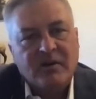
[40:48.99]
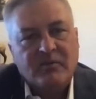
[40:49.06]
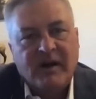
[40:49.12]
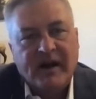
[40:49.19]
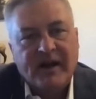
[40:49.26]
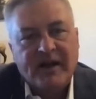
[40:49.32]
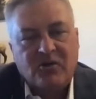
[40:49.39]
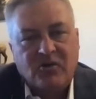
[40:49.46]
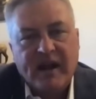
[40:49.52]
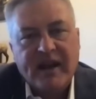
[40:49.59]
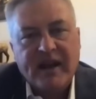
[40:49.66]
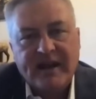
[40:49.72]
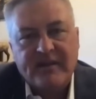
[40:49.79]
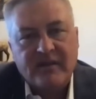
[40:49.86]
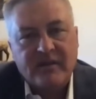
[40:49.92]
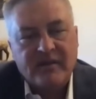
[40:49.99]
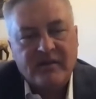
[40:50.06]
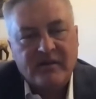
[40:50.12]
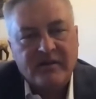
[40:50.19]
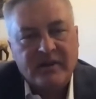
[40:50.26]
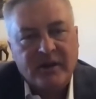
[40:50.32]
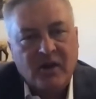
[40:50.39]
by creating
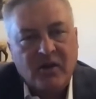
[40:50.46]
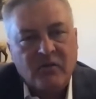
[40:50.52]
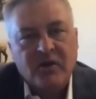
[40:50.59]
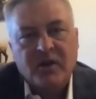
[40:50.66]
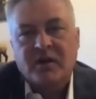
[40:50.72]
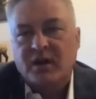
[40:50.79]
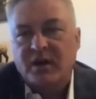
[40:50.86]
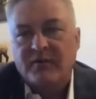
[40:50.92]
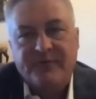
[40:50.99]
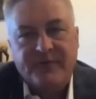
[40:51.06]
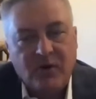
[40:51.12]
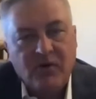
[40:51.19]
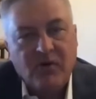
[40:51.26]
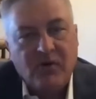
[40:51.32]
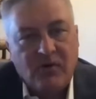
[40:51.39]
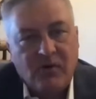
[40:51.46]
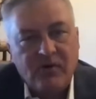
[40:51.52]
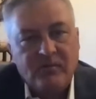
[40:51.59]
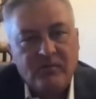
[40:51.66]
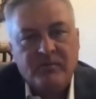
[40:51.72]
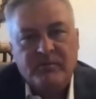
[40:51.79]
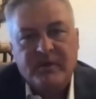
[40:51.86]
a
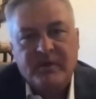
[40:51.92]
furor